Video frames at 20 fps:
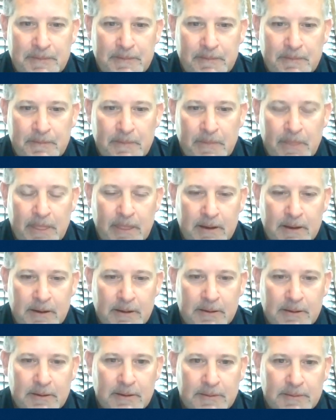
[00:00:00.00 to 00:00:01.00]

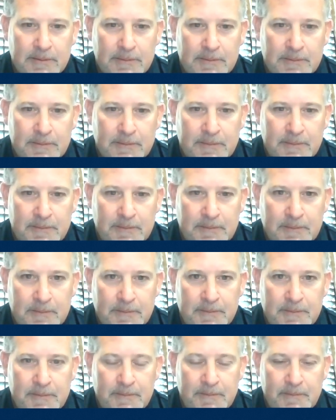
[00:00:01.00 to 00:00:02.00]

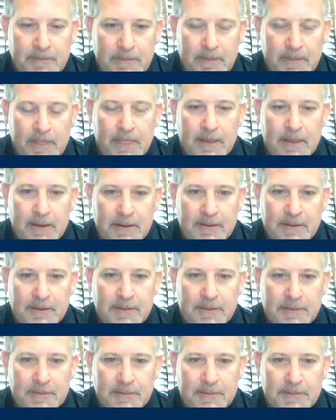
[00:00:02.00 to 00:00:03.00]
(silent)